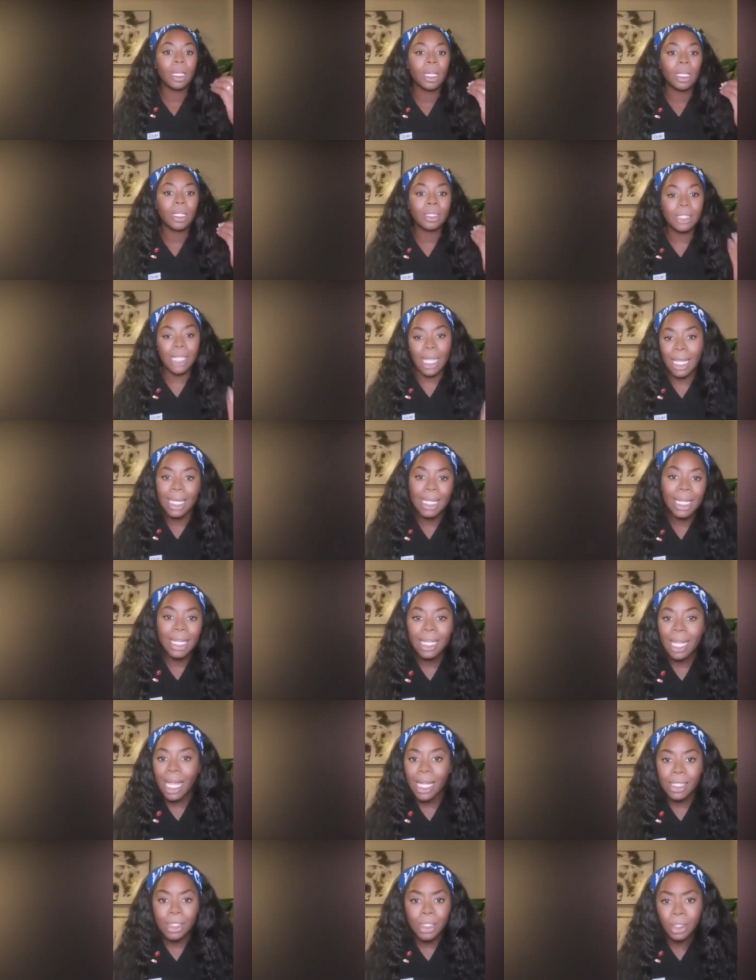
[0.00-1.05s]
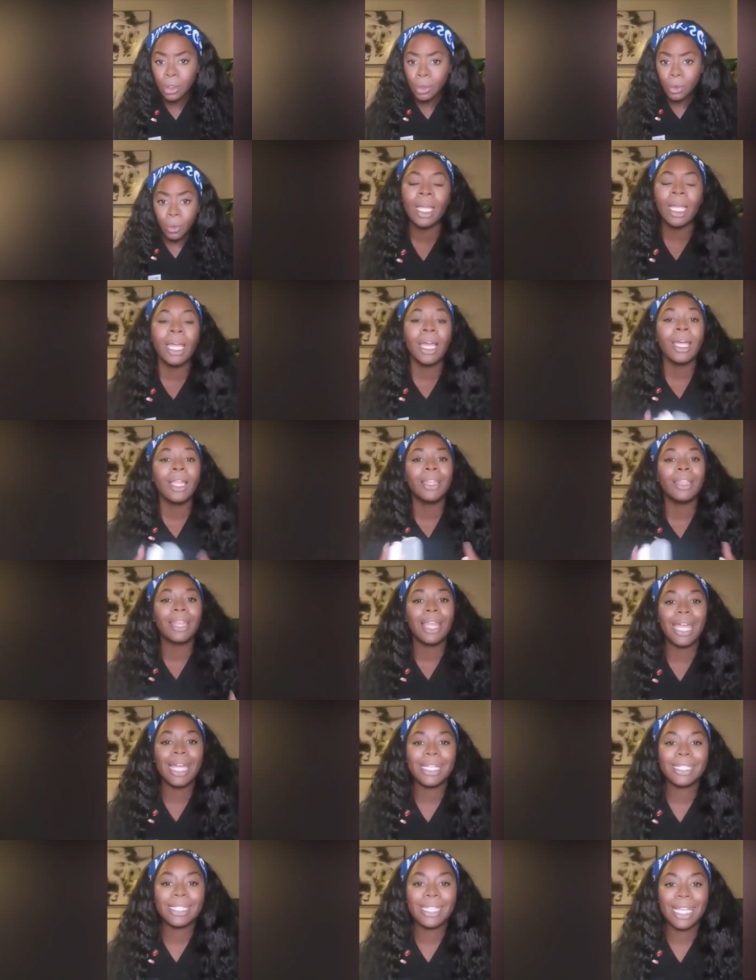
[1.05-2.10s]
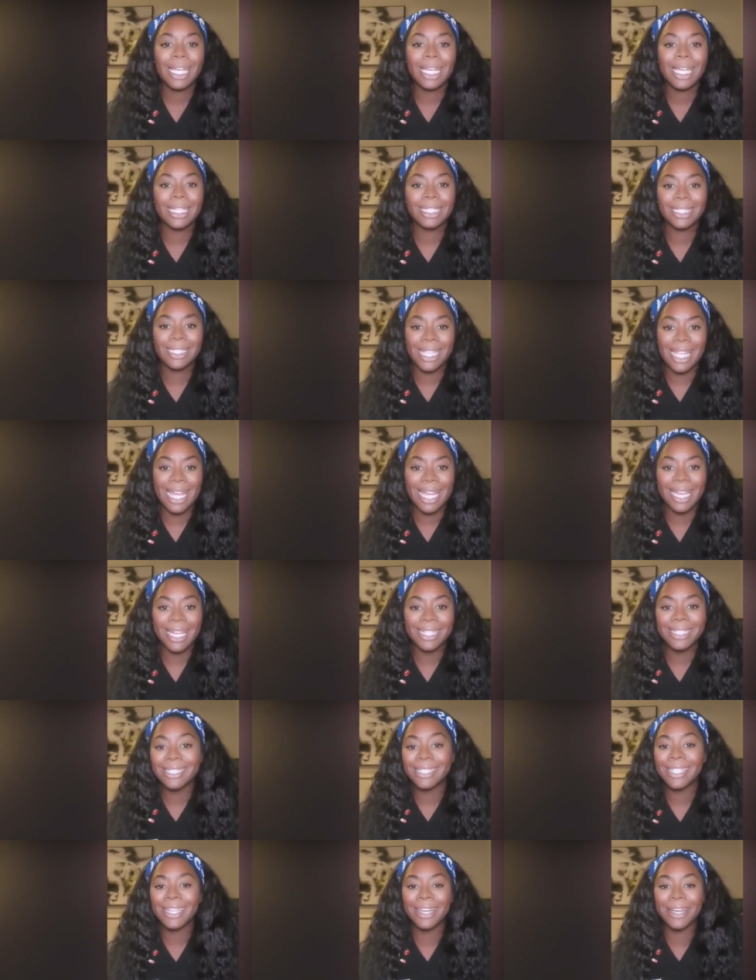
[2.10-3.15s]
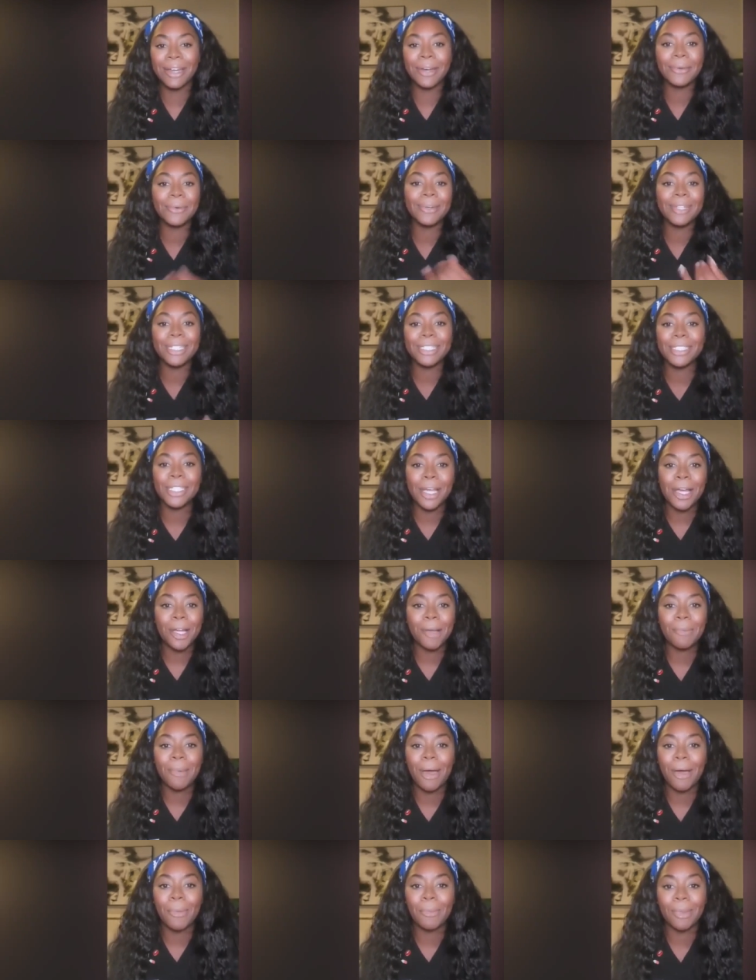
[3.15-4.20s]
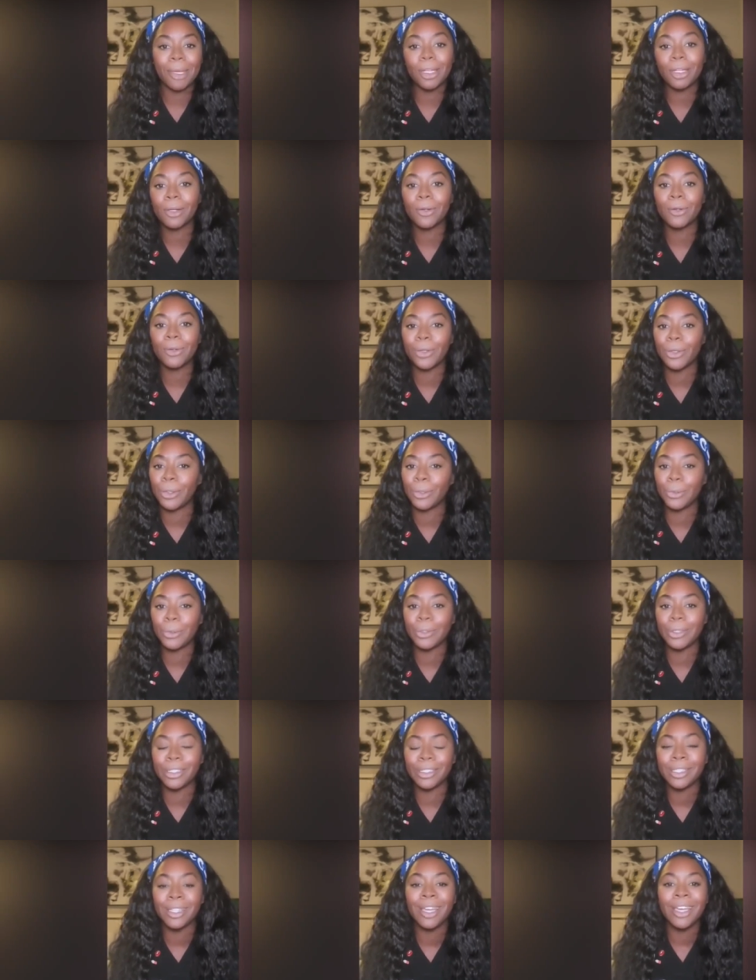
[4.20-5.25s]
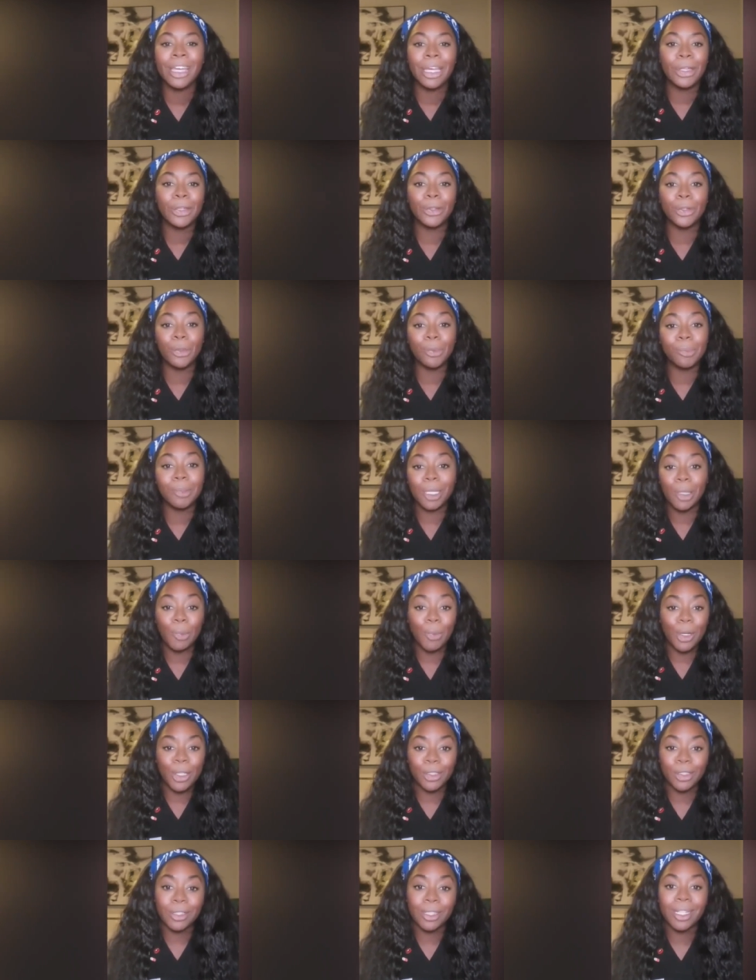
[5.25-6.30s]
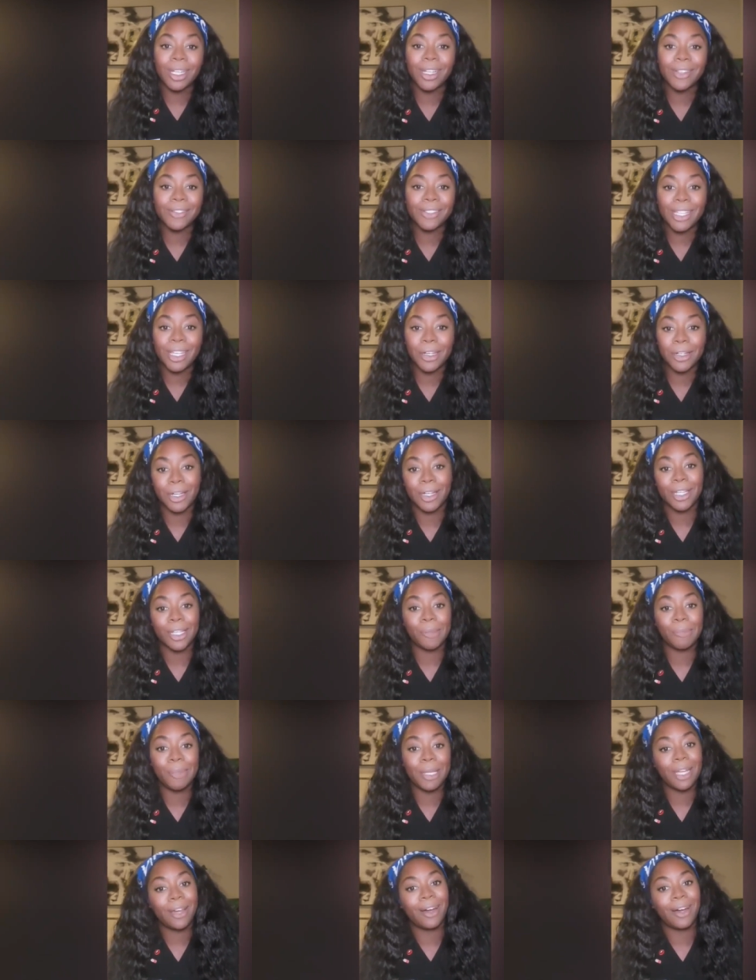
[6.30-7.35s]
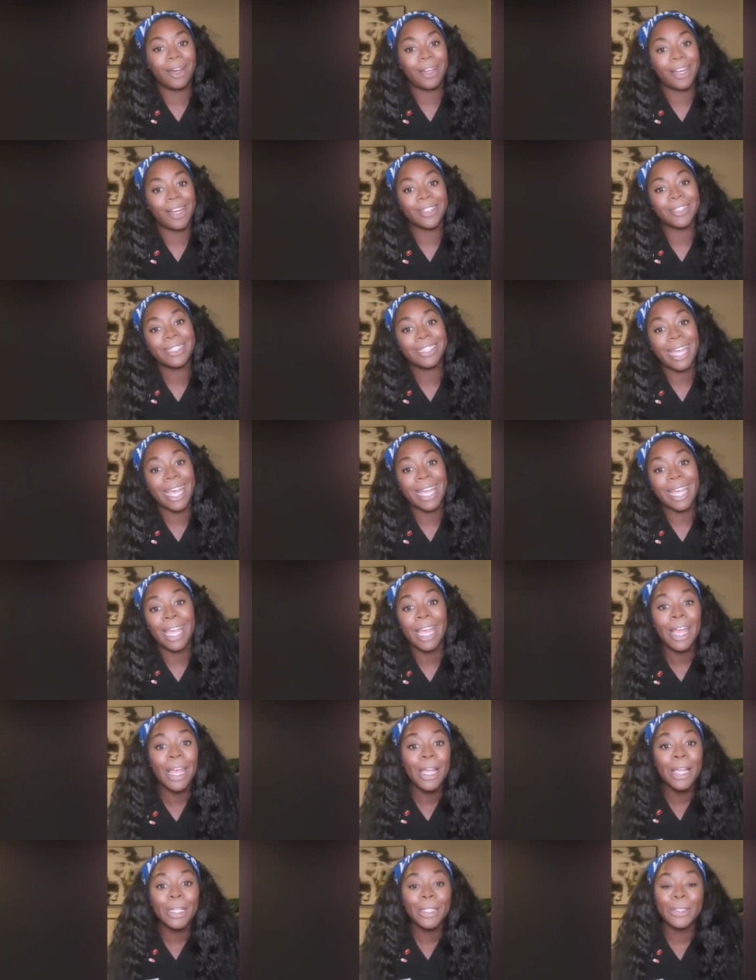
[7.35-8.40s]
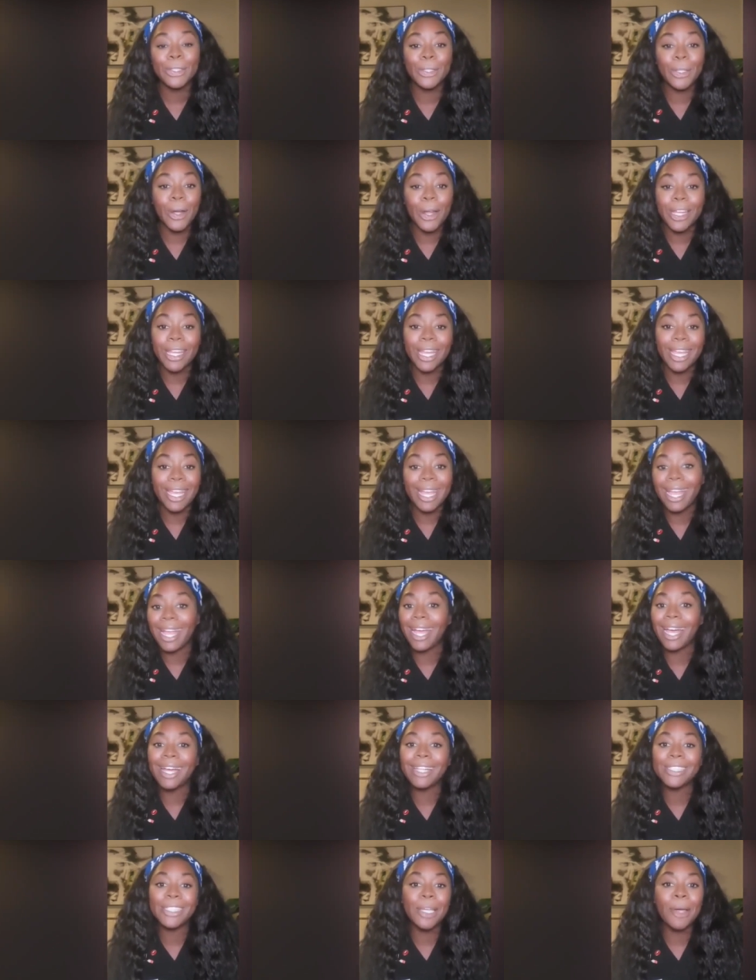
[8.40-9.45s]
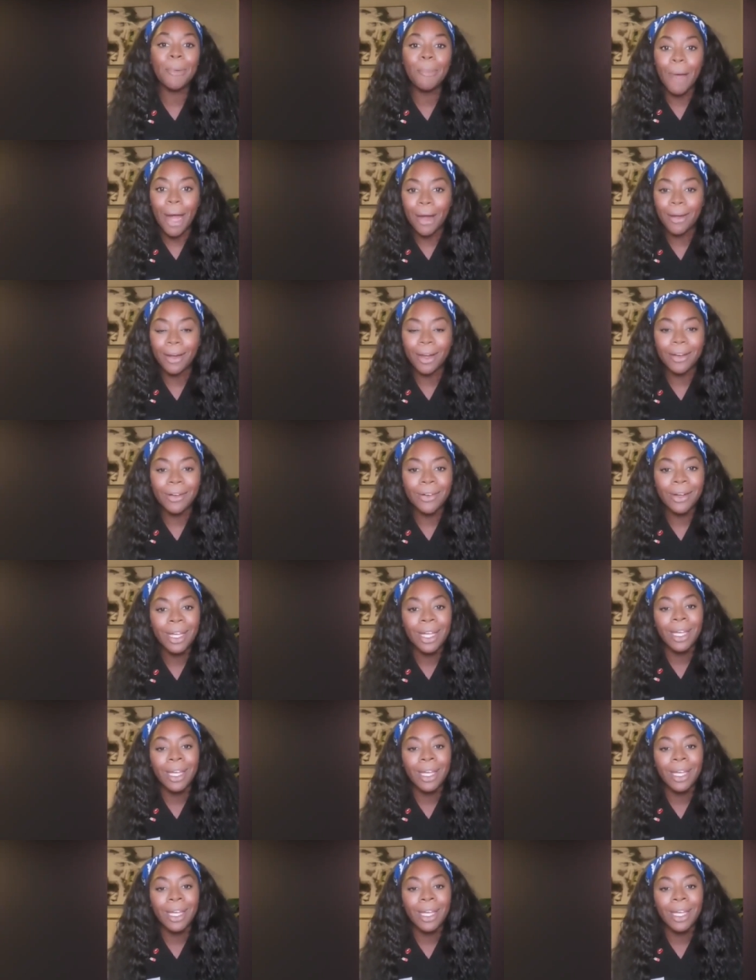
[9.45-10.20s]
take it at night too. Last things last, I want to talk about Medical Allure's new blood pressure cuffs that are going to be on our site starting tomorrow.